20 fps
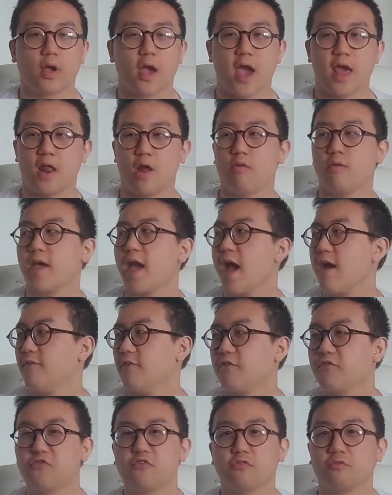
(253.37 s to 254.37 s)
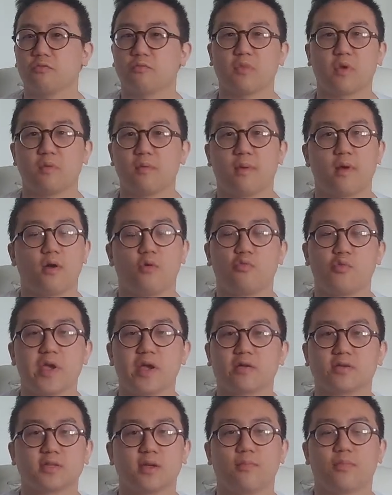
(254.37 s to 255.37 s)
And I only have a
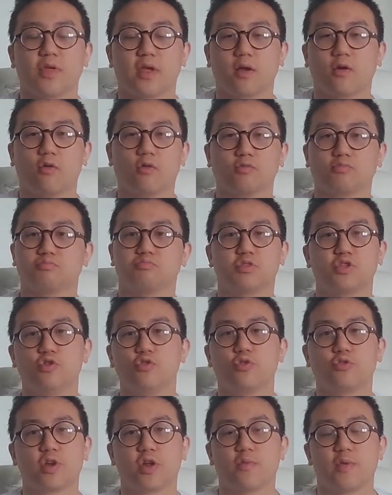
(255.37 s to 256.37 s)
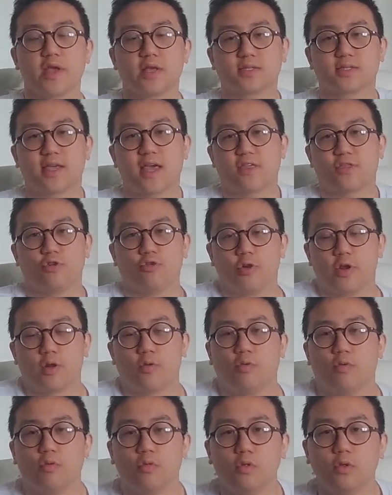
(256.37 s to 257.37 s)
week or something, or 2-3 weeks to get through it
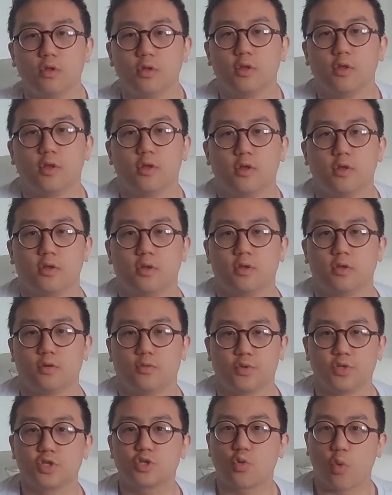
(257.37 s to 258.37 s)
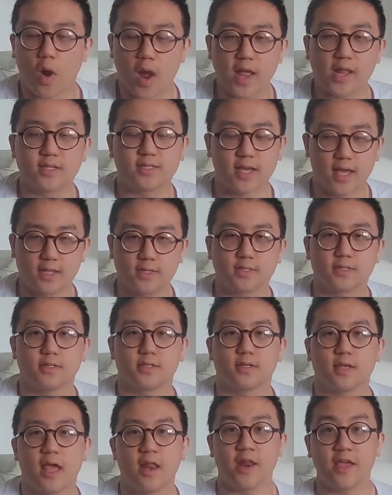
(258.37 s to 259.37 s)
all. Which is quite intense.
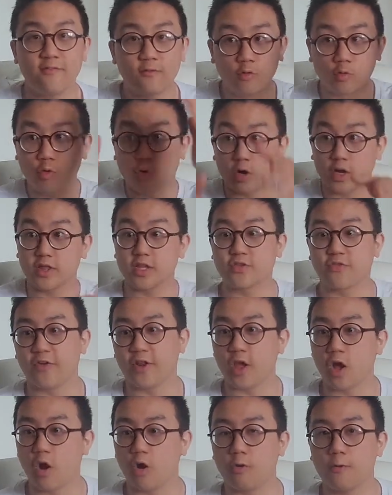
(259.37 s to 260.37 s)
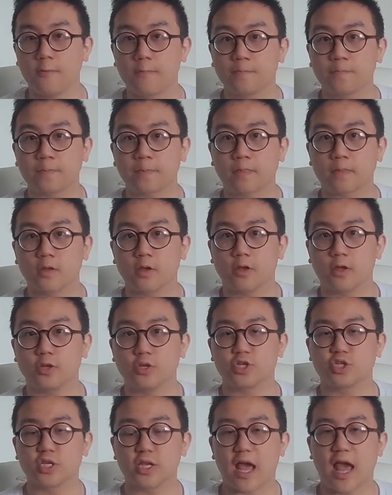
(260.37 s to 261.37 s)
And even recording this video
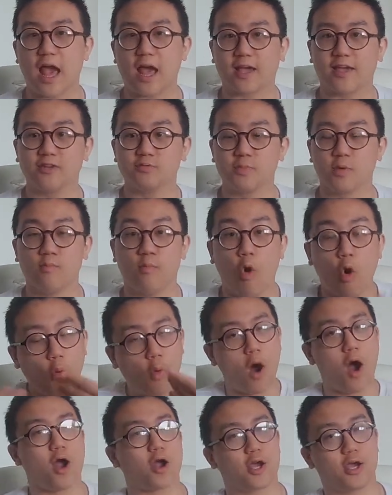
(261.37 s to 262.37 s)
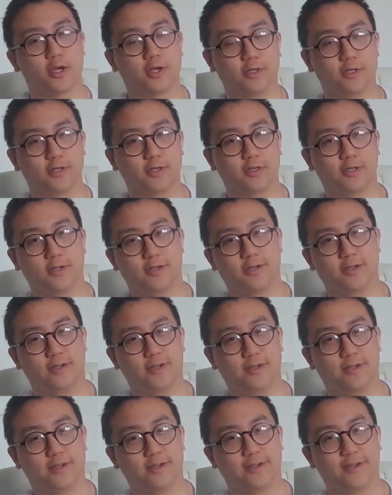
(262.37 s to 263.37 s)
just gives me more work
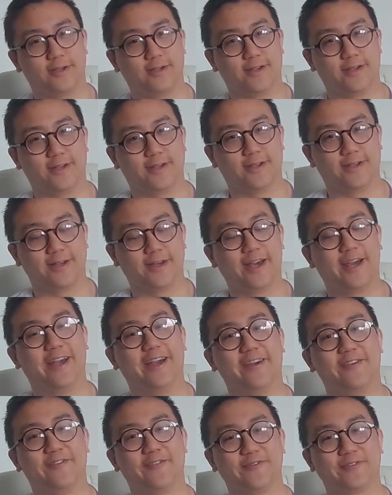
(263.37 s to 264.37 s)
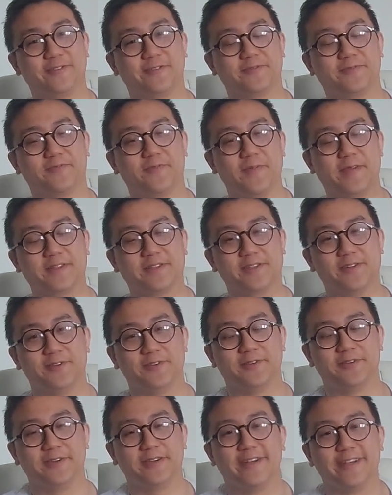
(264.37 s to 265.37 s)
for me to do.